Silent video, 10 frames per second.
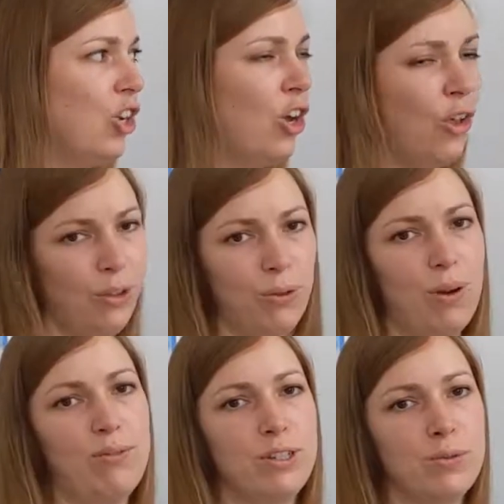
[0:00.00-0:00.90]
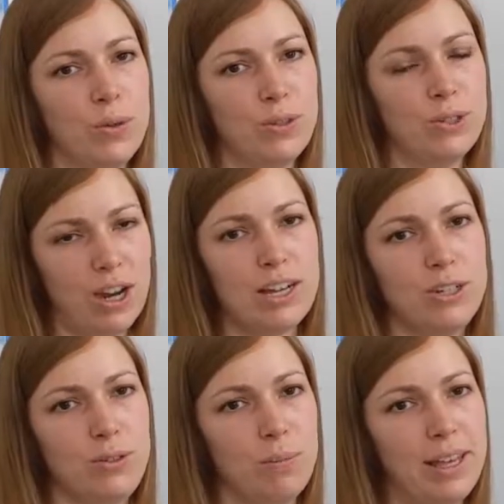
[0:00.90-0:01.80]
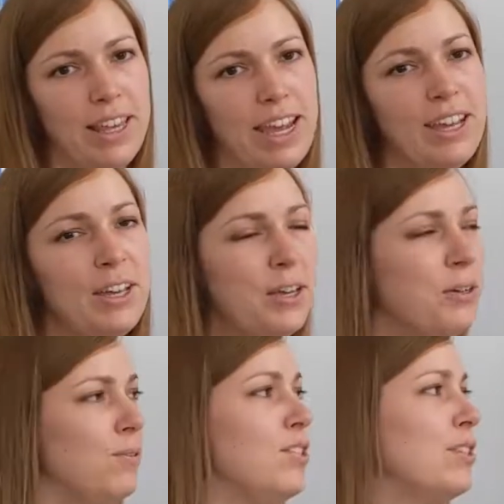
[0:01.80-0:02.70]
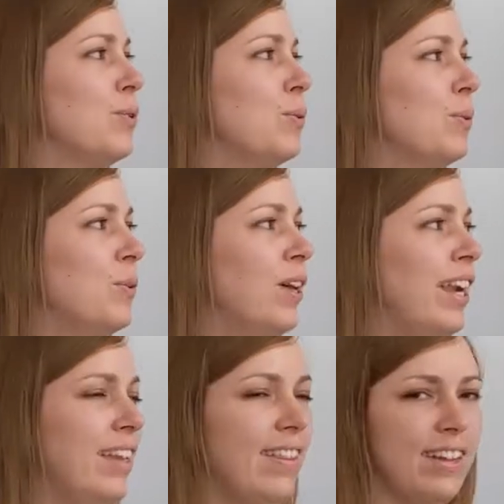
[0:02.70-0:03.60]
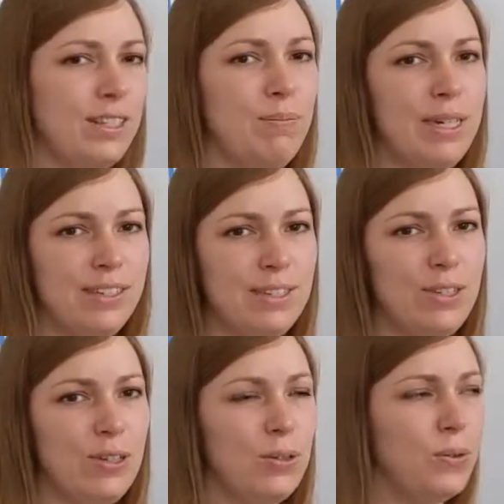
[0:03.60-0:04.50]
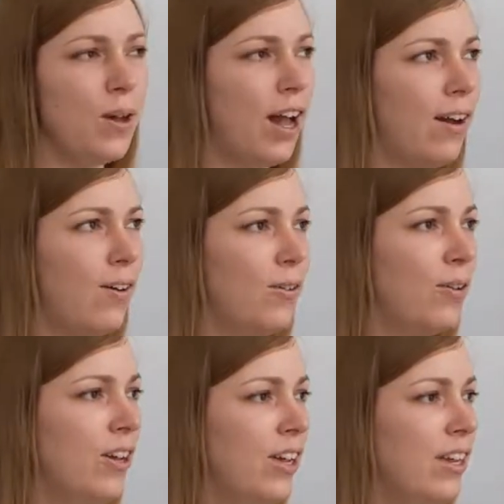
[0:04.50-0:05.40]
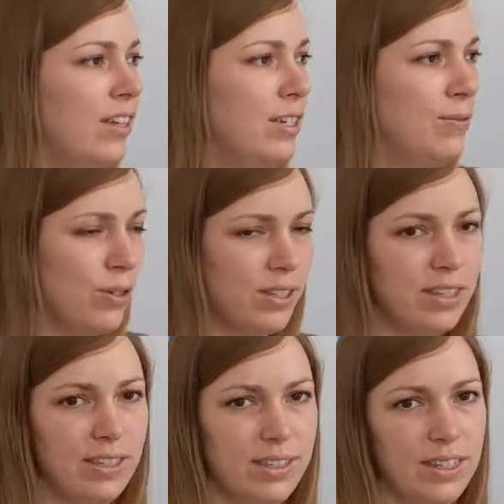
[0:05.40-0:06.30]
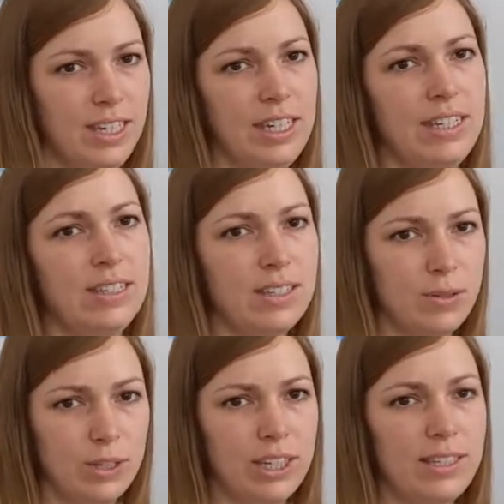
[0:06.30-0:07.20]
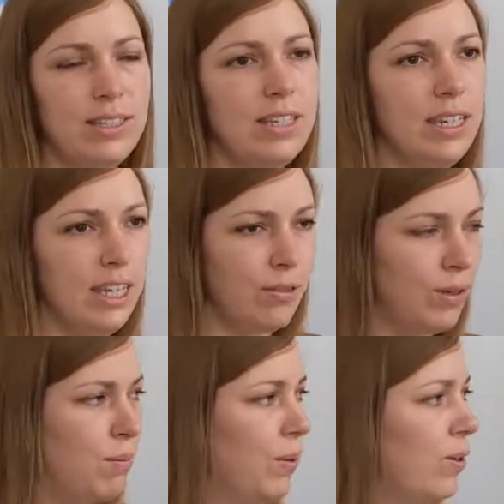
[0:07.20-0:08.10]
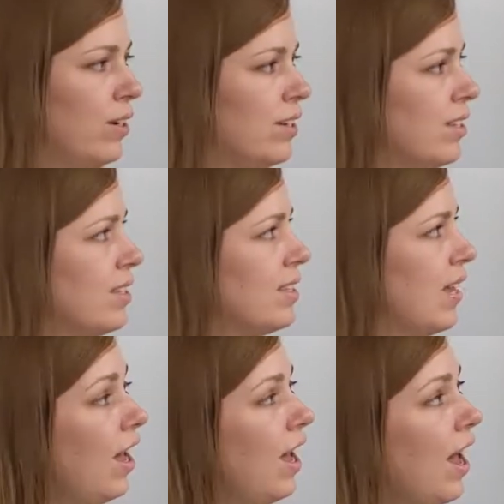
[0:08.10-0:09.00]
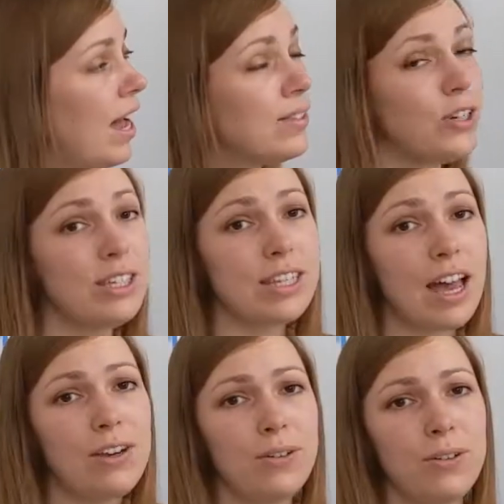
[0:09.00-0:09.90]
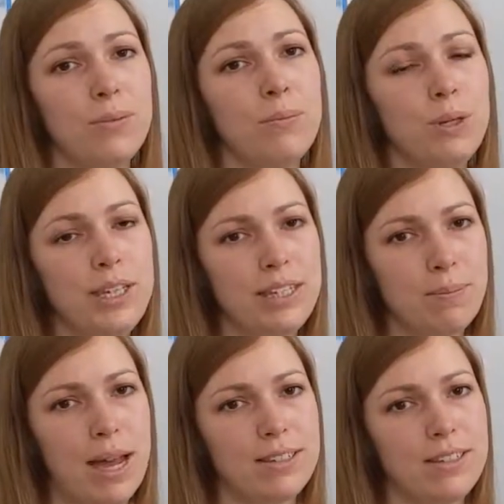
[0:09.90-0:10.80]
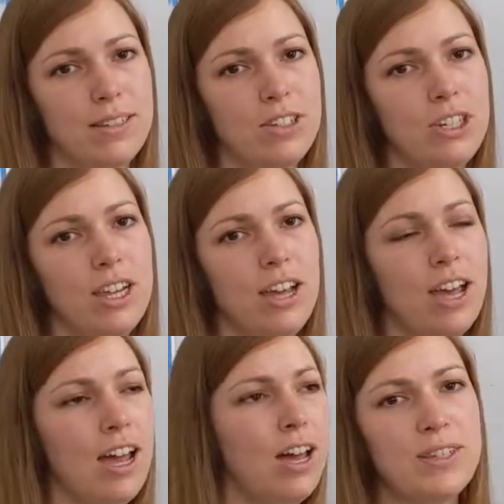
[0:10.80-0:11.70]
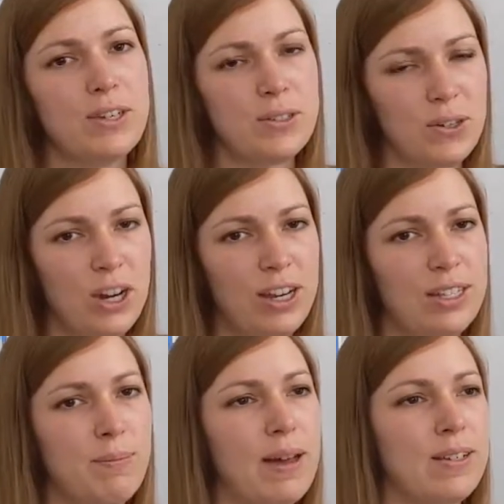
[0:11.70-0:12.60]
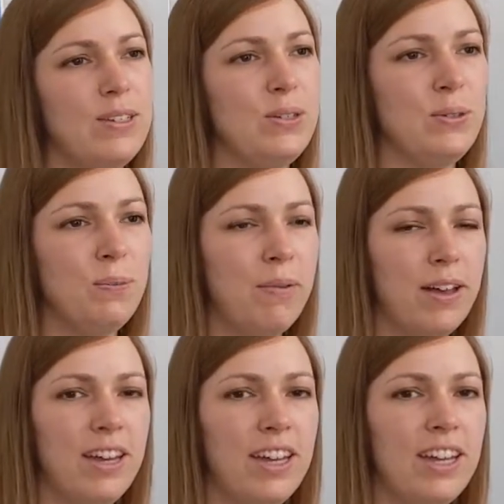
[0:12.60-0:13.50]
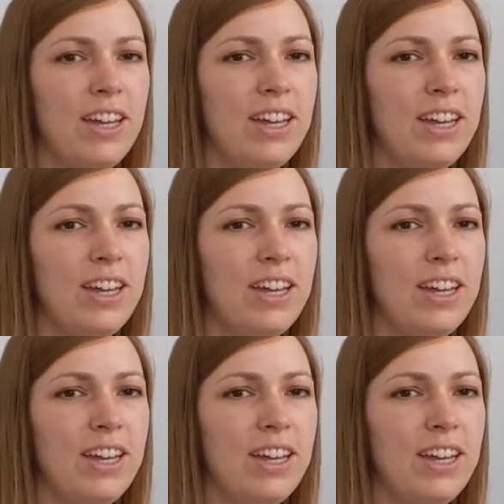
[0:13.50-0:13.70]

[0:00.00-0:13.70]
all of the reference photos are actually from LA, which is cool, and I think speaks to how diverse the city is. It's really a city of immigrants. As for the title, Brilliant Passage, this also harkens back to my